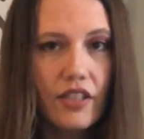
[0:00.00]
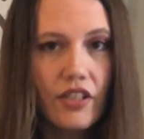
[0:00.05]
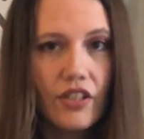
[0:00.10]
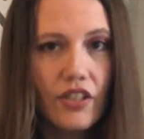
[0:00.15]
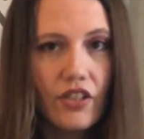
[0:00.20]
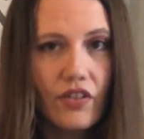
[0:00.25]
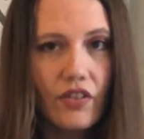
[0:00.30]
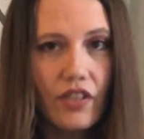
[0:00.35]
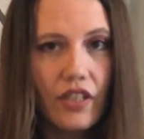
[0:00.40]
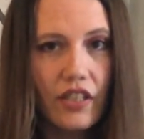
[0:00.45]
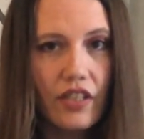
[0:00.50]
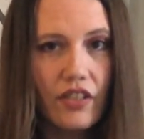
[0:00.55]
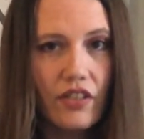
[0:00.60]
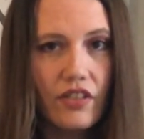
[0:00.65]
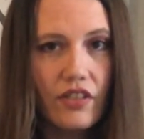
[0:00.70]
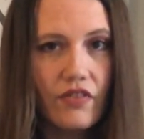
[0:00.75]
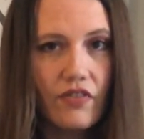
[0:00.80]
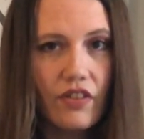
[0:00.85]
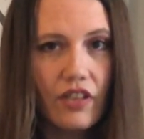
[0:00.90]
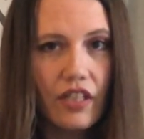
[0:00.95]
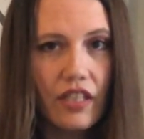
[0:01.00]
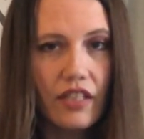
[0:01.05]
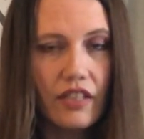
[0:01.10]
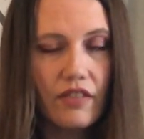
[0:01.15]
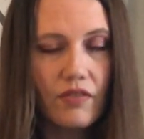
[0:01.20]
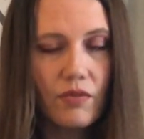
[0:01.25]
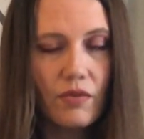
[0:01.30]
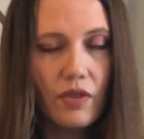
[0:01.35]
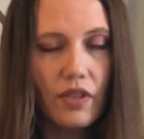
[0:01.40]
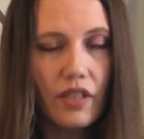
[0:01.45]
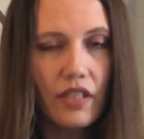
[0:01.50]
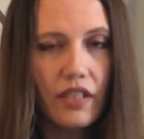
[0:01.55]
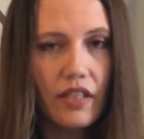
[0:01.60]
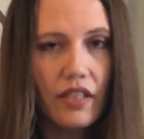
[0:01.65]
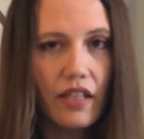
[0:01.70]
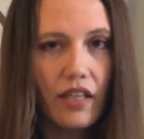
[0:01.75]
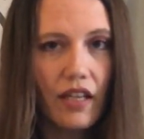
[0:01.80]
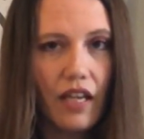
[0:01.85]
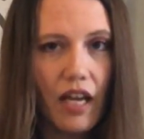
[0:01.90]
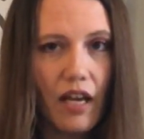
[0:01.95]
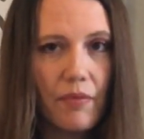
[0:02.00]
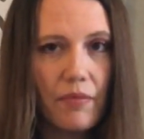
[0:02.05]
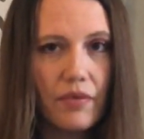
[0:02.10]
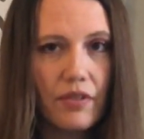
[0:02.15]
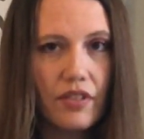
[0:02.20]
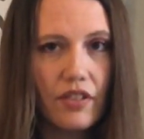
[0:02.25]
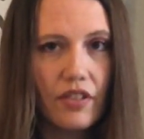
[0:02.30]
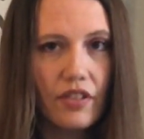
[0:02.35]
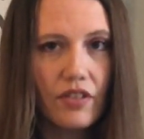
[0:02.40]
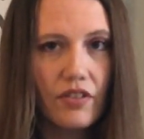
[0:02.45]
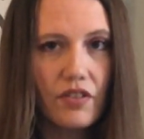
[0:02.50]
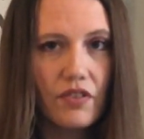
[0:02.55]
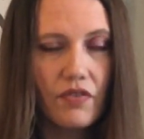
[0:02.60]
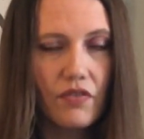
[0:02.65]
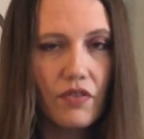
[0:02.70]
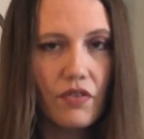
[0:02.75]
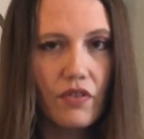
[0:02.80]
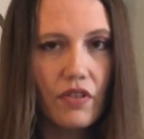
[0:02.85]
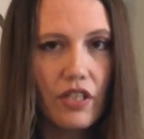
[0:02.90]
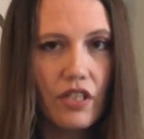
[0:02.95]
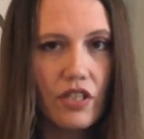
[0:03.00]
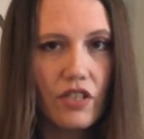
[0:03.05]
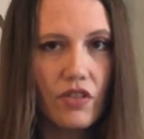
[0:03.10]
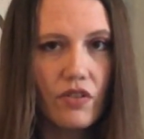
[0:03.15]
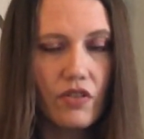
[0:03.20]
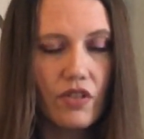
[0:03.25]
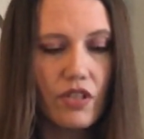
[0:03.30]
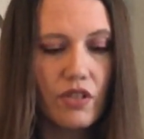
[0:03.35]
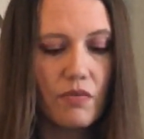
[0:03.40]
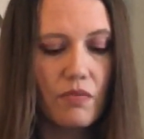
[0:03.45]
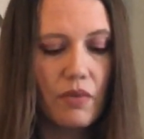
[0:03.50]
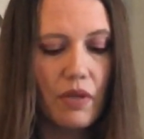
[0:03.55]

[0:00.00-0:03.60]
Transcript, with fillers: two years, friends, what do you think happened to those 40 Jewish